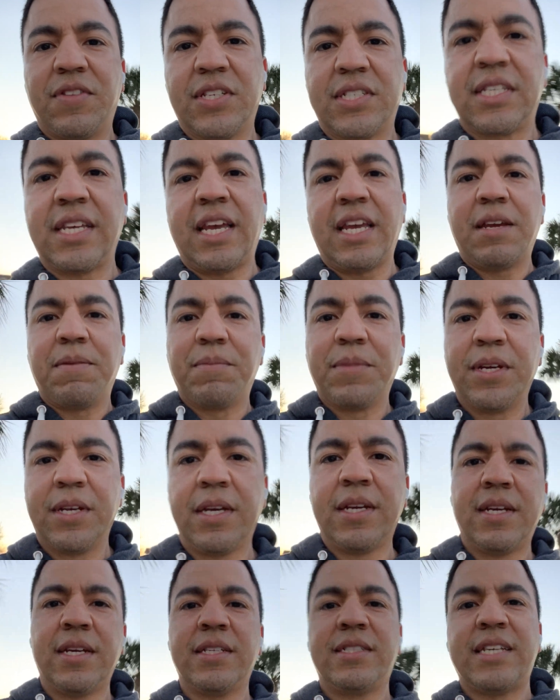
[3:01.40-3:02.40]
the same
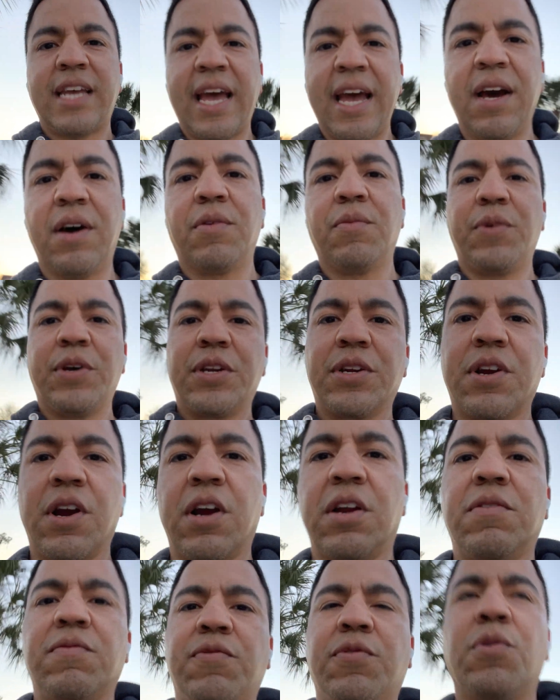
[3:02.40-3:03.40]
town, Winter
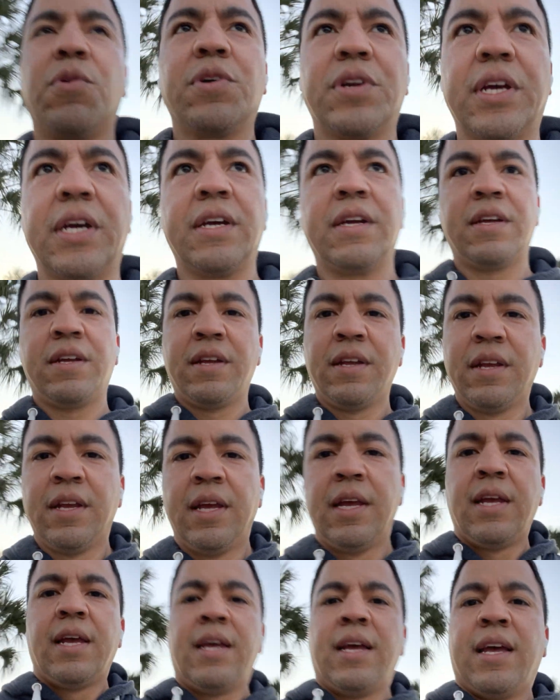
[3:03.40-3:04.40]
Garden, Florida.
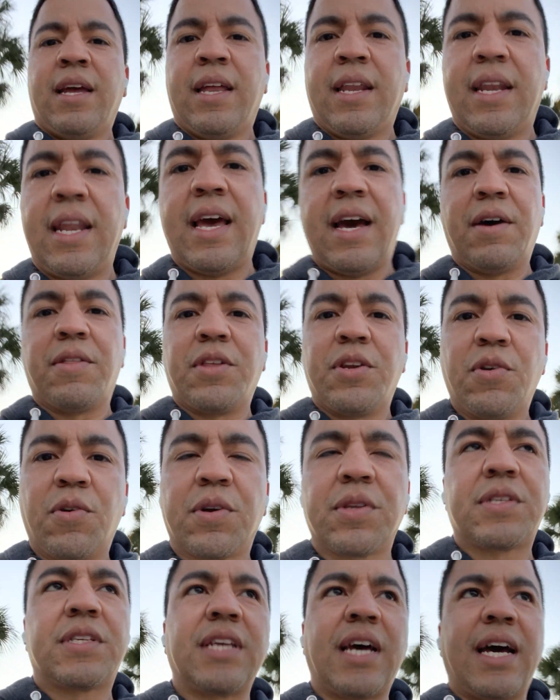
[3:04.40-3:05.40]
Now the
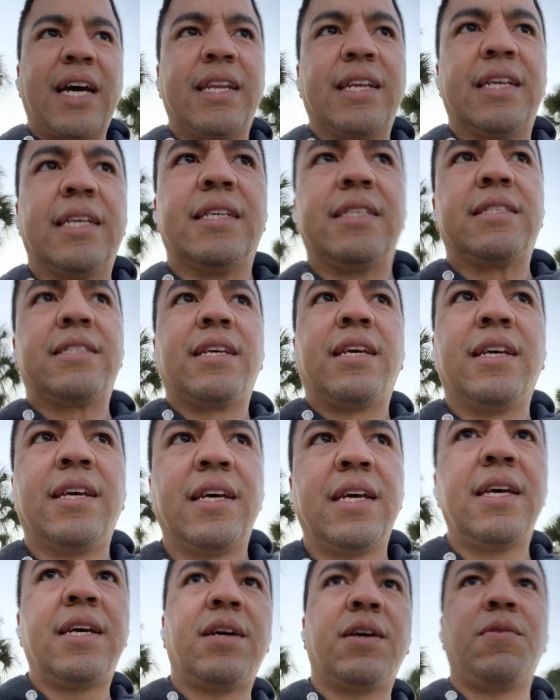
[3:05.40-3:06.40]
north side is
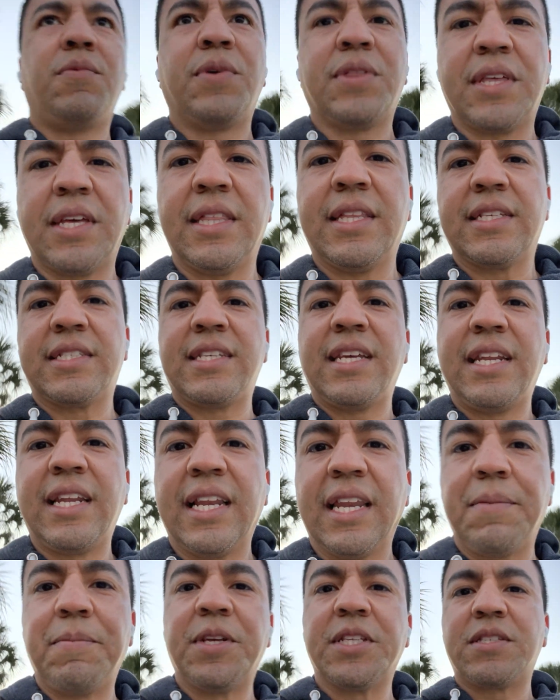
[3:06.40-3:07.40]
within the city
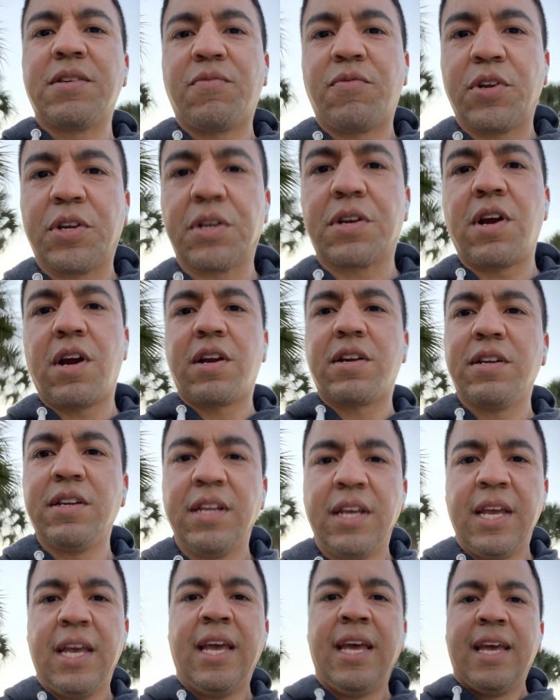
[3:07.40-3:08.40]
limits of Winter Garden.
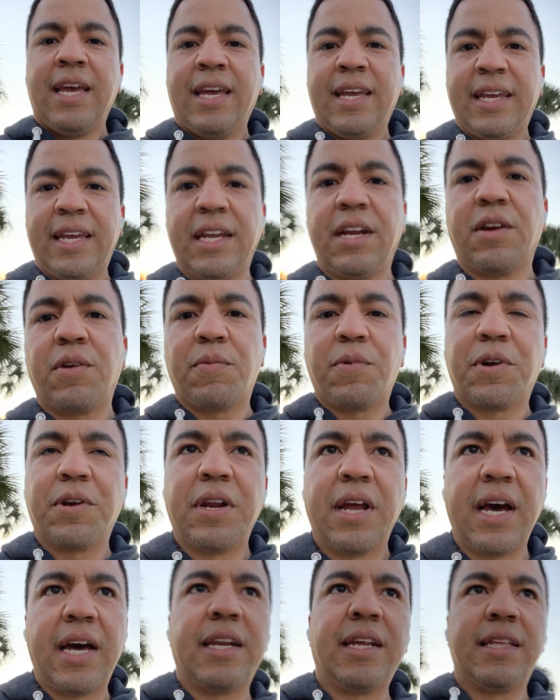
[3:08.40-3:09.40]
Here we're
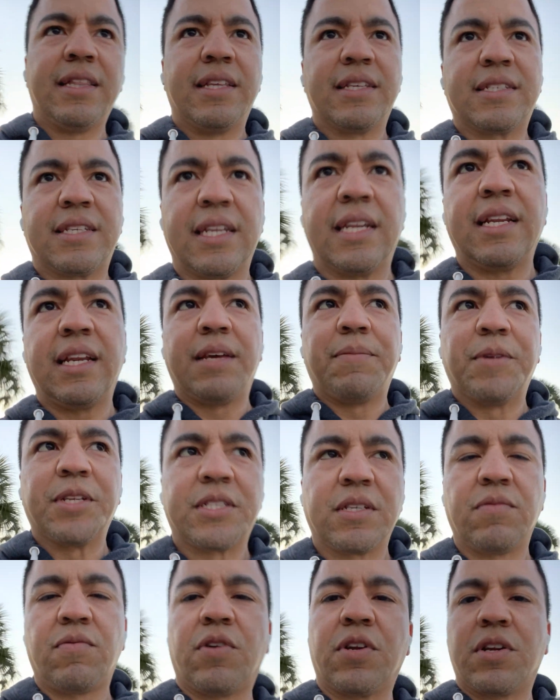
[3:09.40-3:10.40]
not in the city
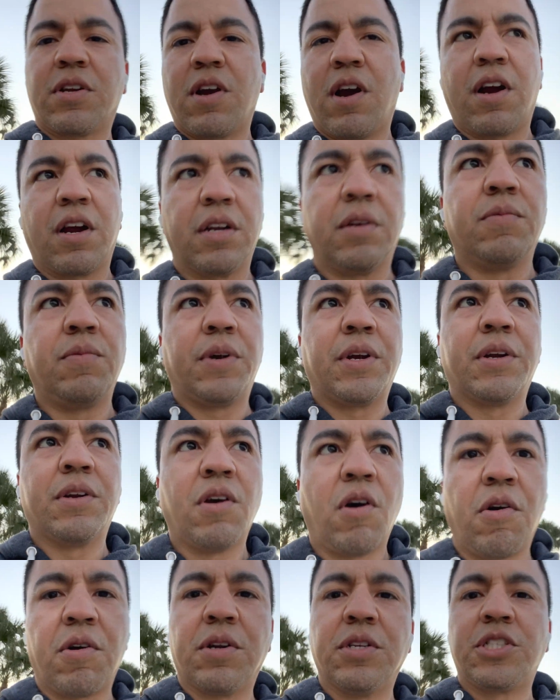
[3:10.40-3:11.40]
limits of Winter Garden. We're in
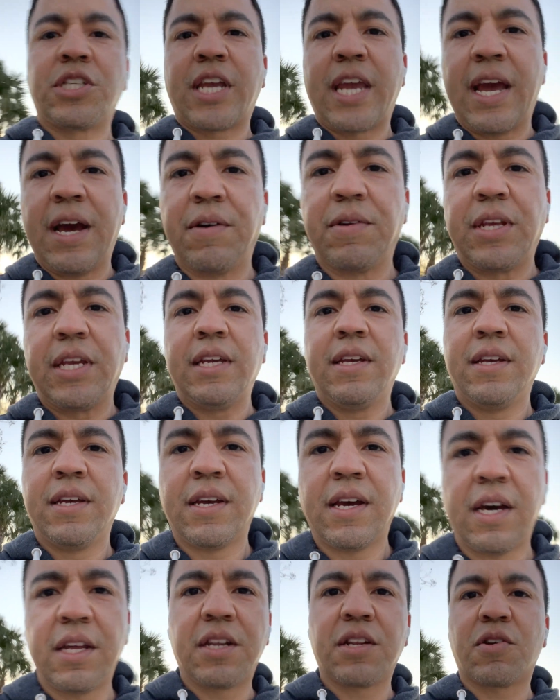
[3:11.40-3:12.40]
Orange County,
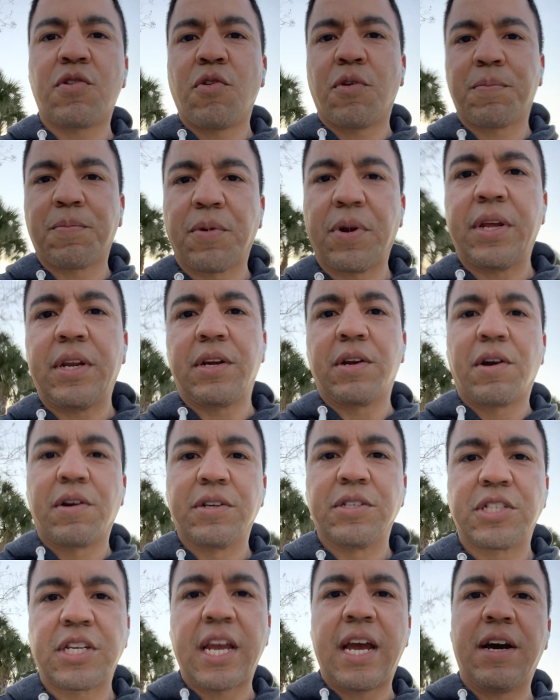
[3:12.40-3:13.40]
unincorporated
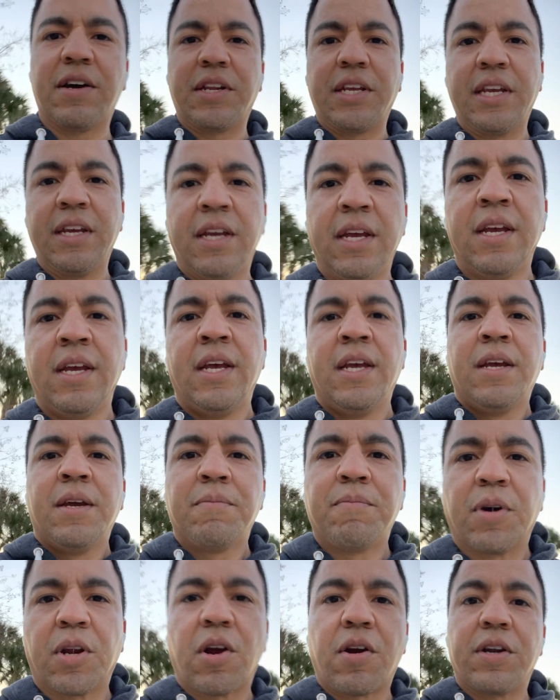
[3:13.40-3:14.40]
Orange County,
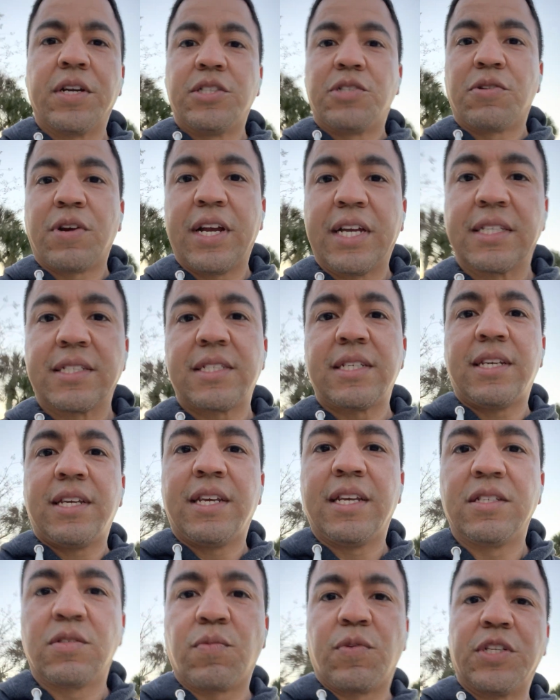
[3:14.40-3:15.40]
but our address
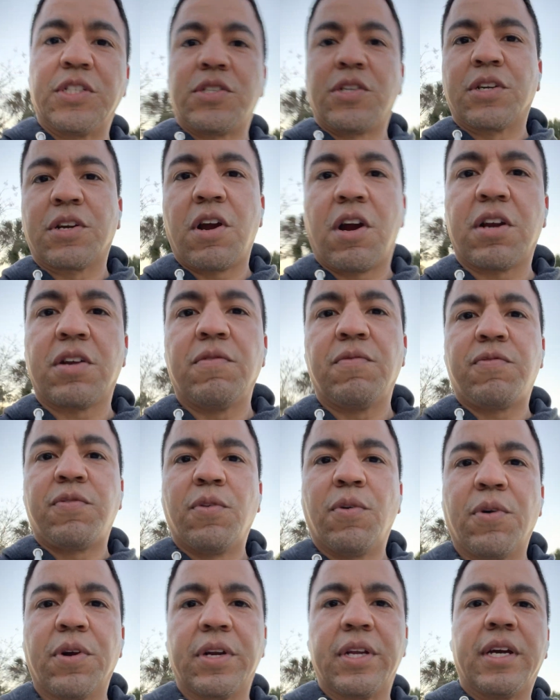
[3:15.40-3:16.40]
is Winter Garden,
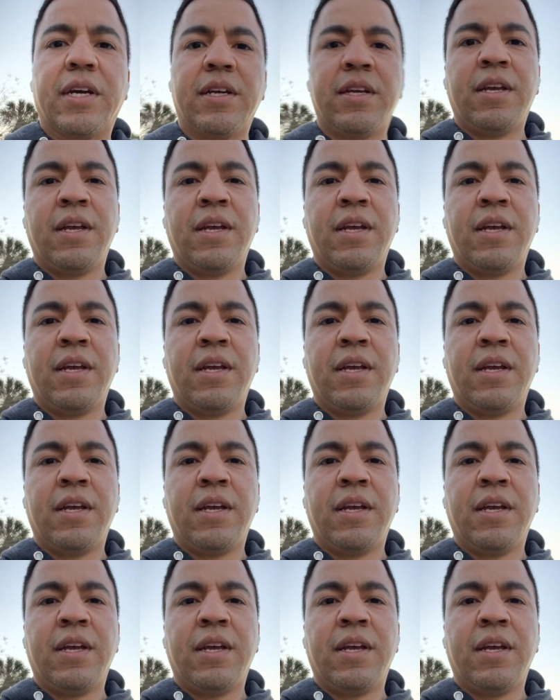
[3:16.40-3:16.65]
Florida.